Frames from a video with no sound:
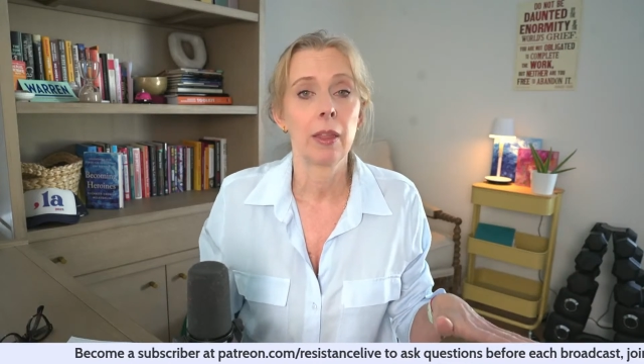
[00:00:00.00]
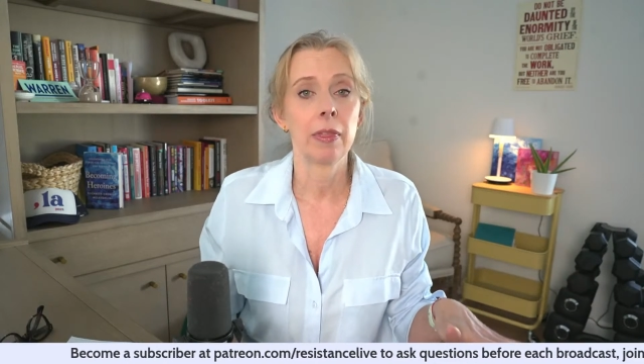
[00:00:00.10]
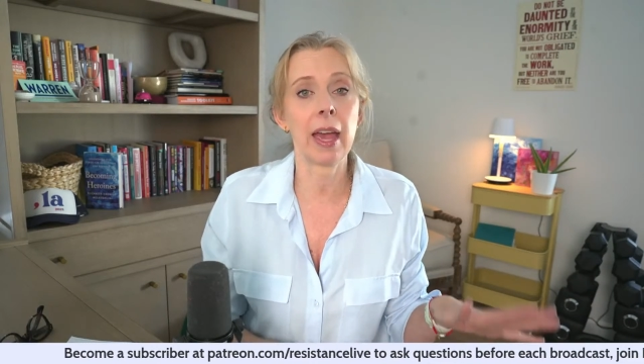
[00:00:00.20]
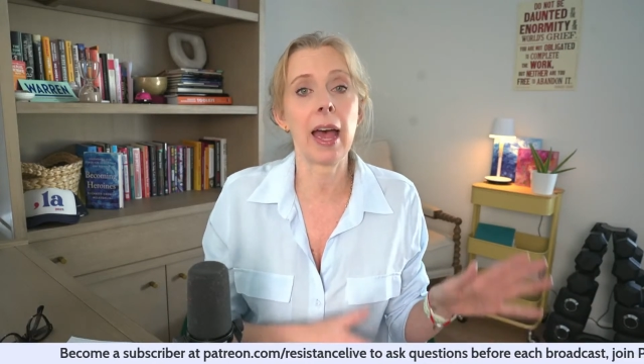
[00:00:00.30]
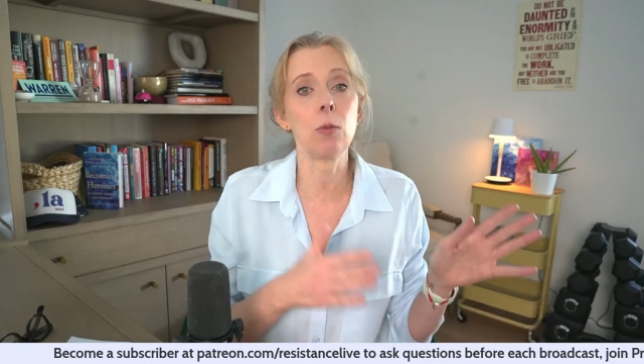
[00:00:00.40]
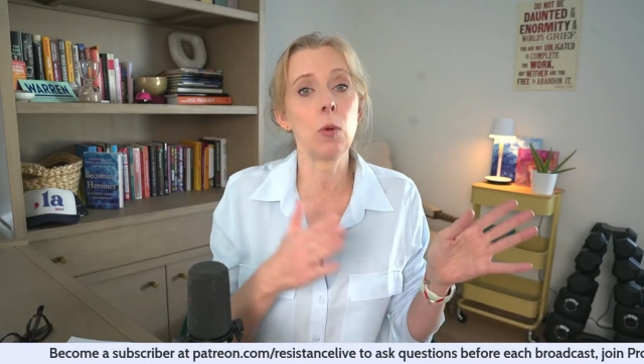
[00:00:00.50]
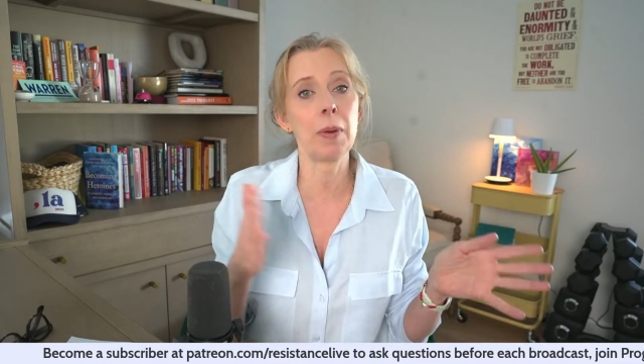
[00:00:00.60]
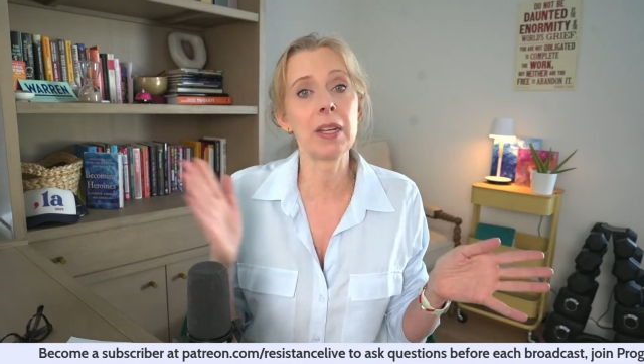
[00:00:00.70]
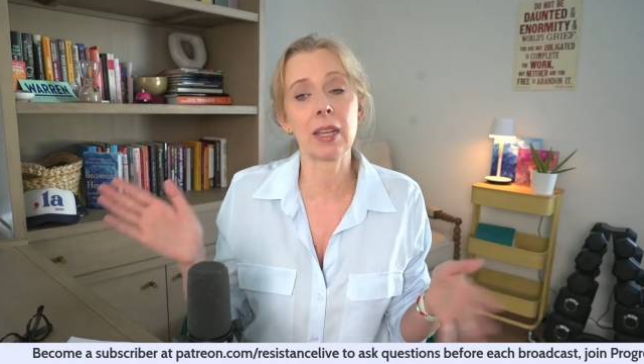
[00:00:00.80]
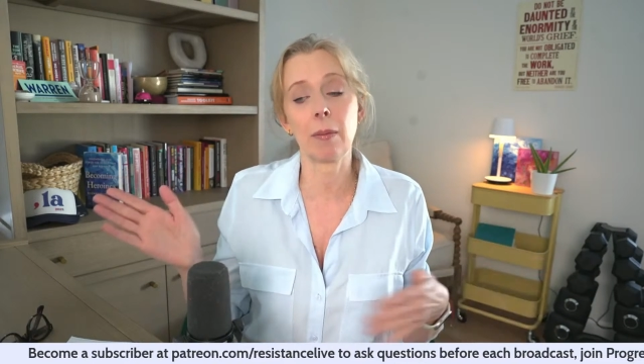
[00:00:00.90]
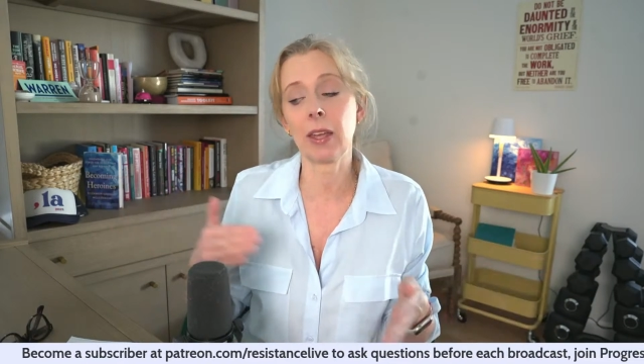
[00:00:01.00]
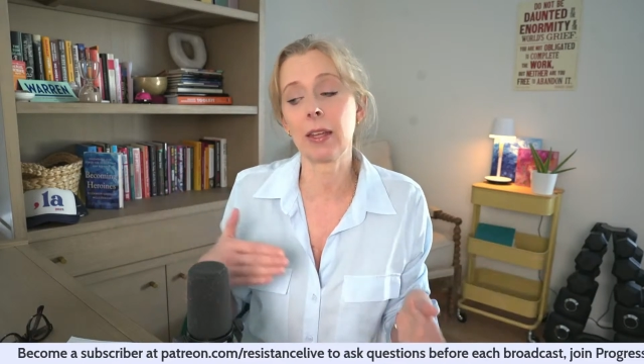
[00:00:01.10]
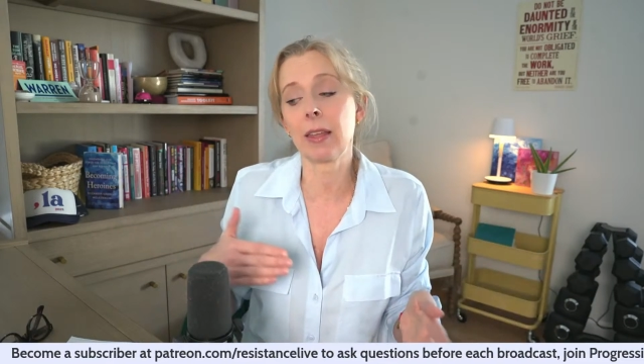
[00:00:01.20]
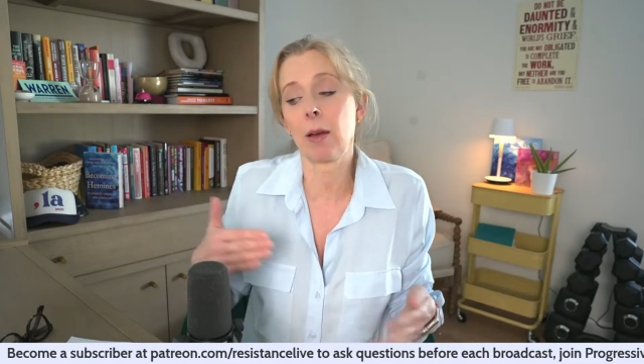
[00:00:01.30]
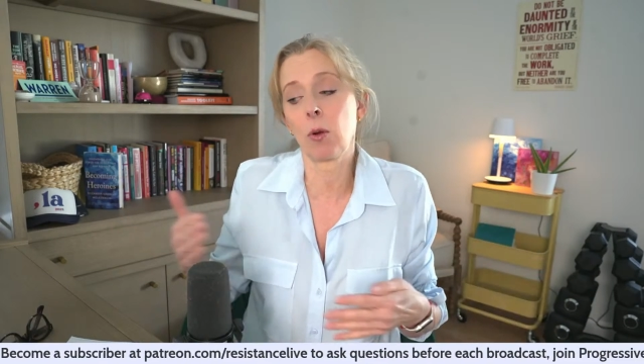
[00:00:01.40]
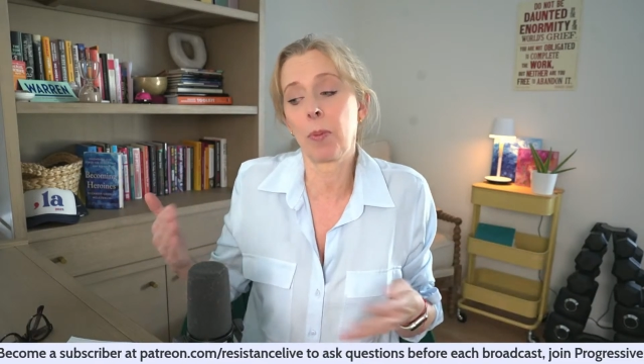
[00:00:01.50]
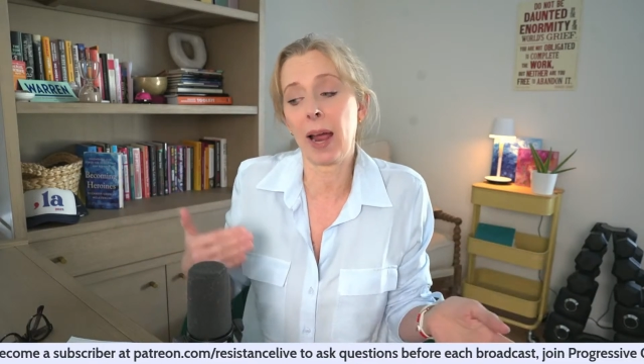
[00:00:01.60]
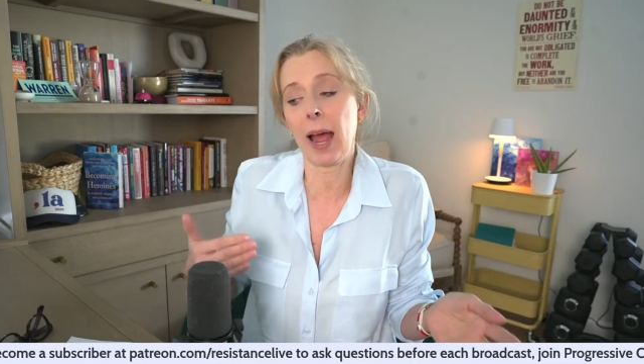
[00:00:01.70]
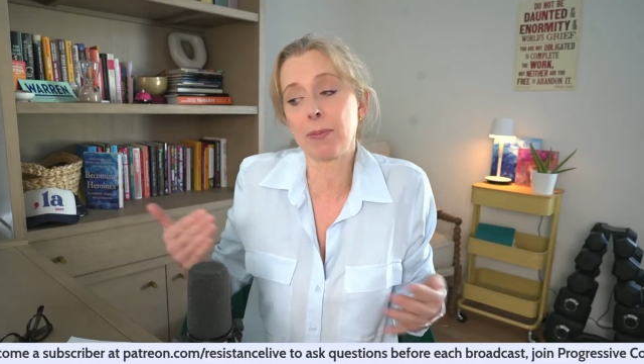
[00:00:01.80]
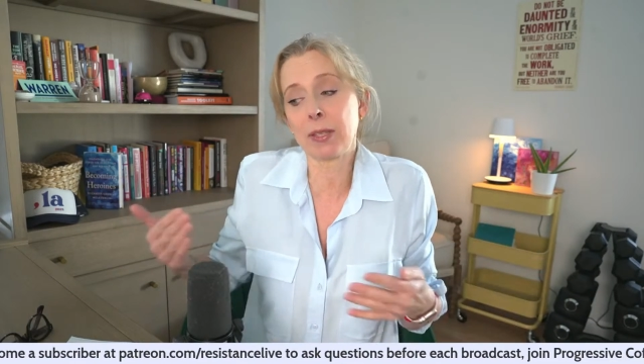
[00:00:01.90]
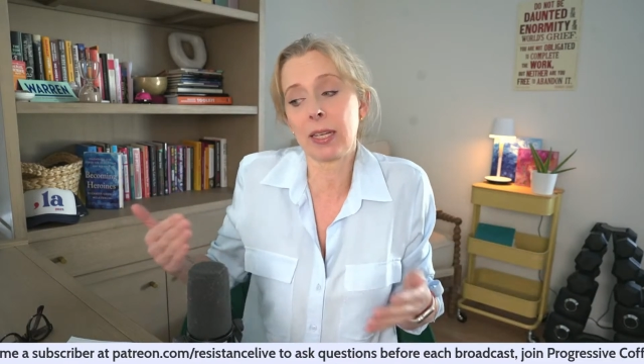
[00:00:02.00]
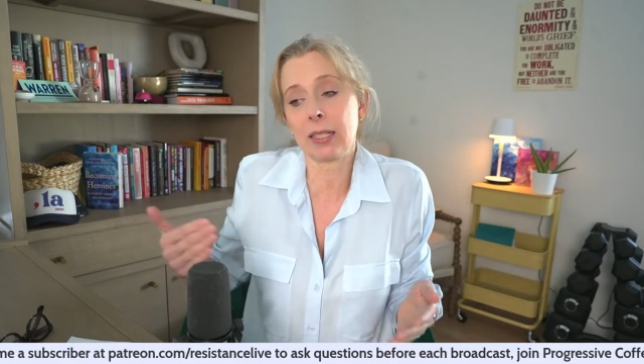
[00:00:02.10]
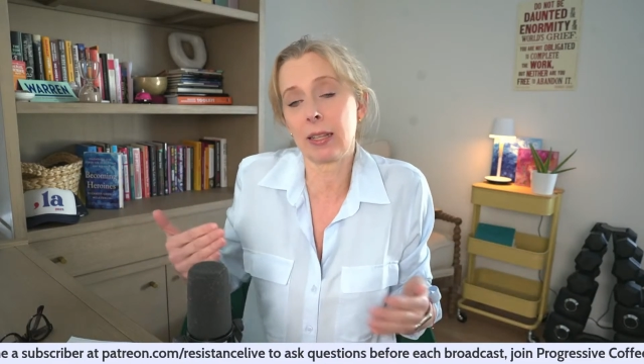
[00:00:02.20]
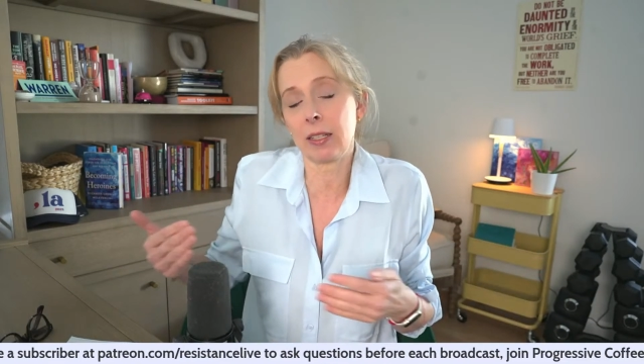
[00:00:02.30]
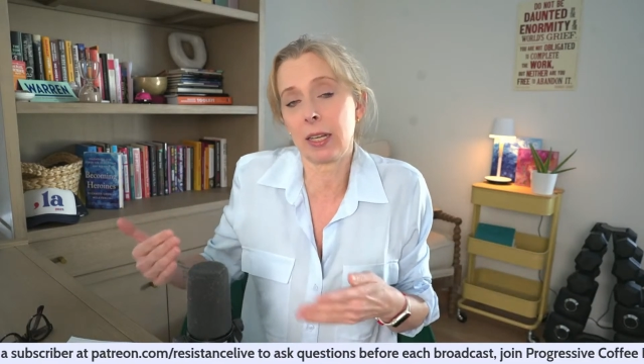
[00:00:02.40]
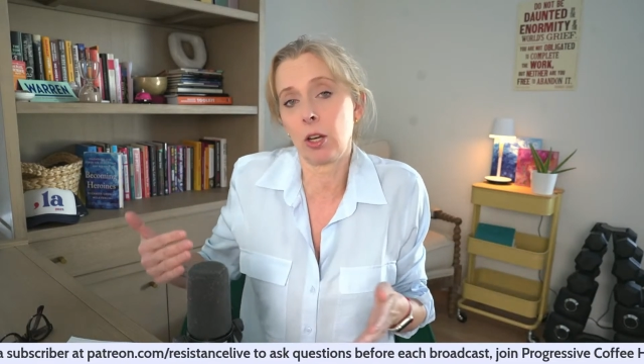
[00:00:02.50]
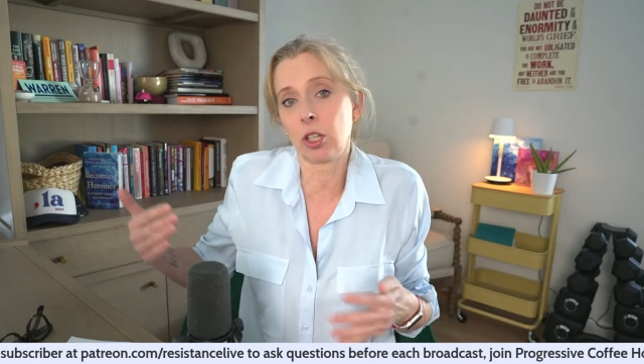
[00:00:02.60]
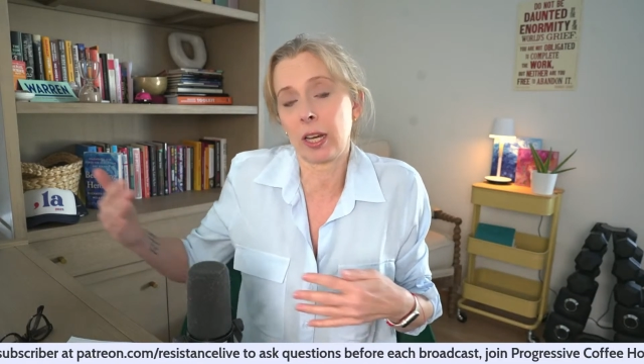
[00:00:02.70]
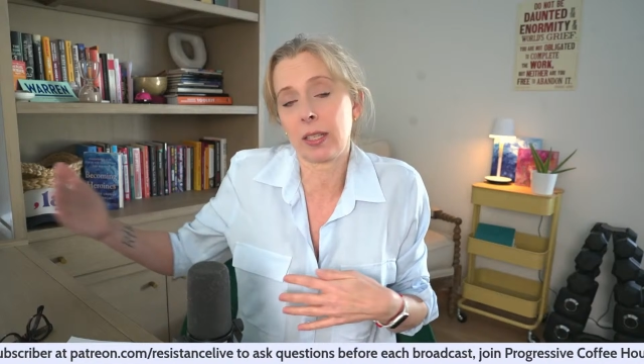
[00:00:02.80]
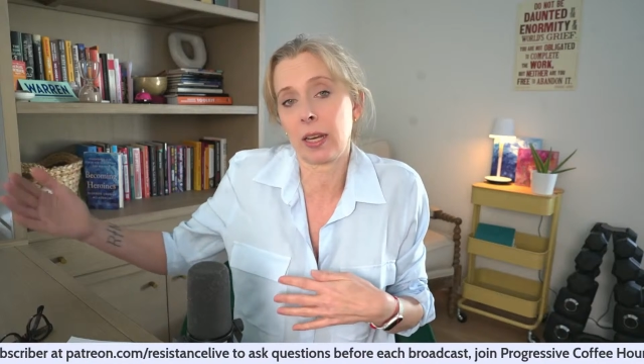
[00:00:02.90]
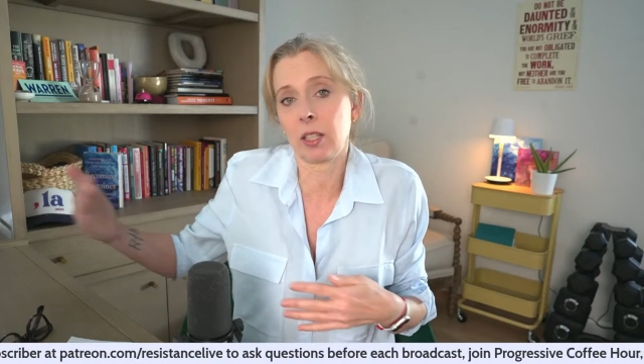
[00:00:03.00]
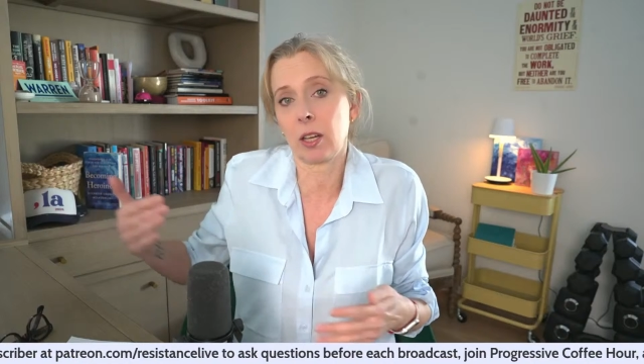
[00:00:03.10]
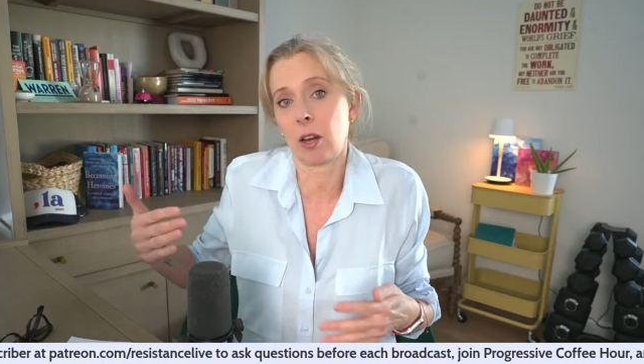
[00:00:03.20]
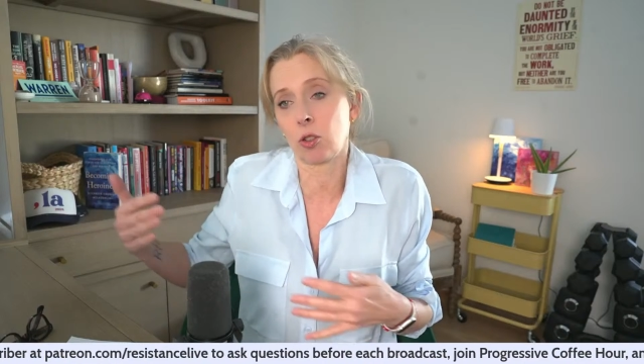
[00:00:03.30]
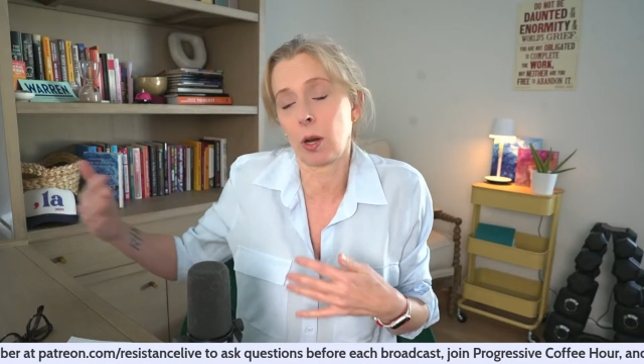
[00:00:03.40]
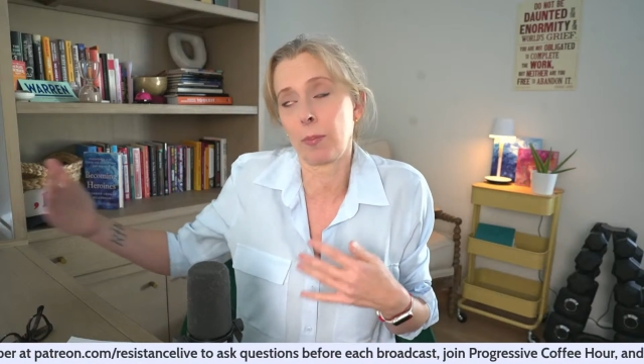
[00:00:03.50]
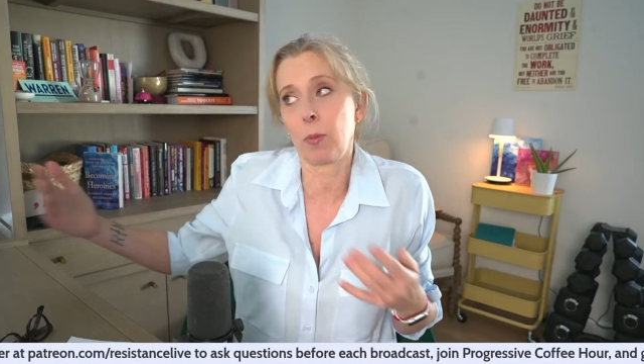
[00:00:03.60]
that would be something that would perhaps lead to the DOJ saying to Donald Trump,